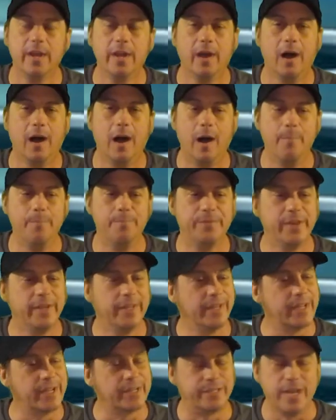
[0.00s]

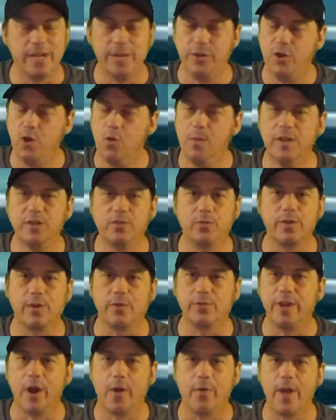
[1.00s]
Like I said, humans with
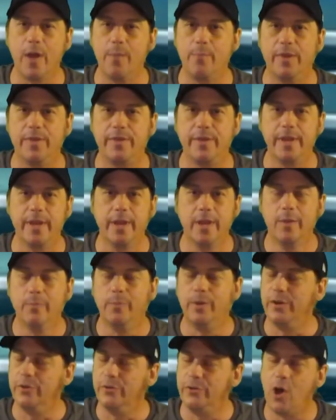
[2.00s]
our darn empathy,
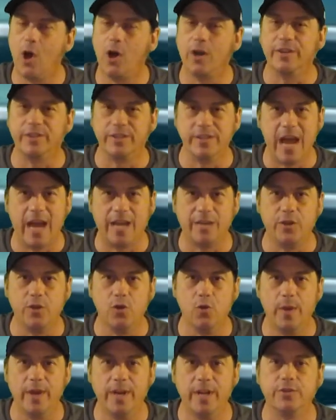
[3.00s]
but your dog is not
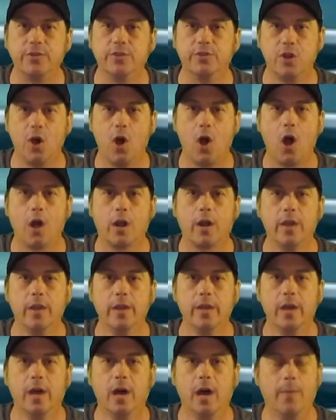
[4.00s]
human. It's a dog.
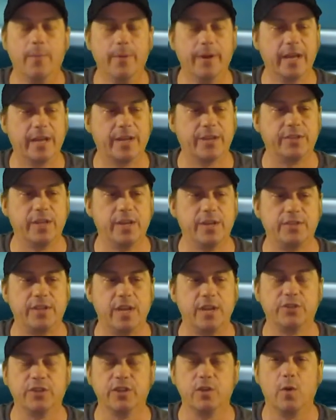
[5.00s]
And like I said,
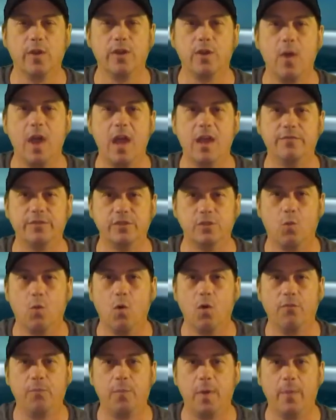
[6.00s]
essentially what you have is a
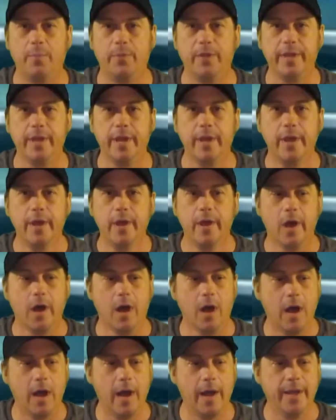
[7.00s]
wolf puppy.
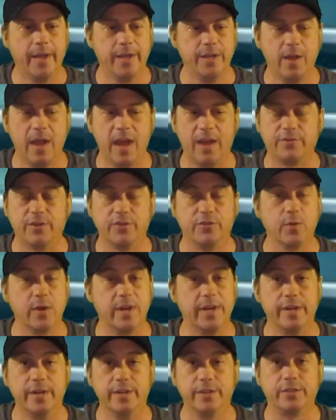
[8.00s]
And you have to
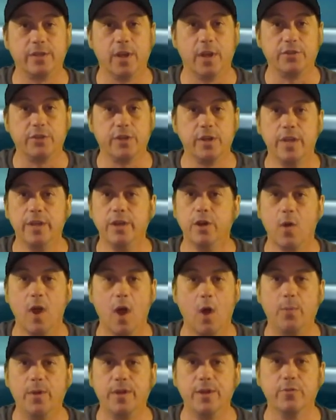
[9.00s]
treat it as such. You're
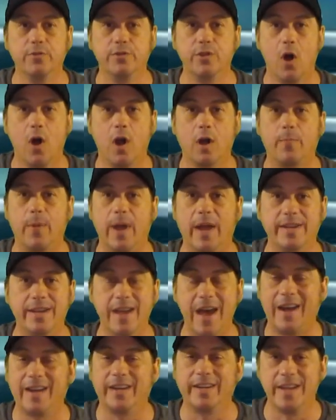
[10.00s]
helping your dog by
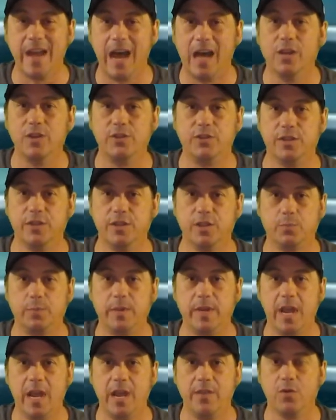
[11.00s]
not acknowledging this
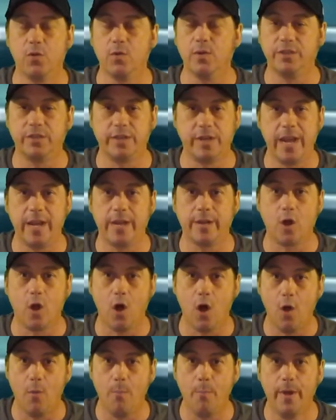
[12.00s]
behavior and staying
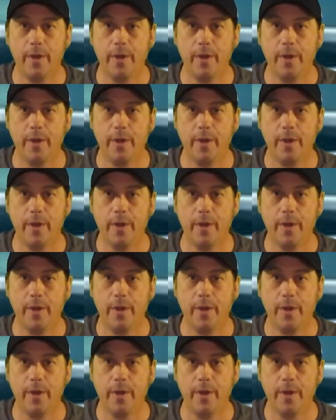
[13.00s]
calm.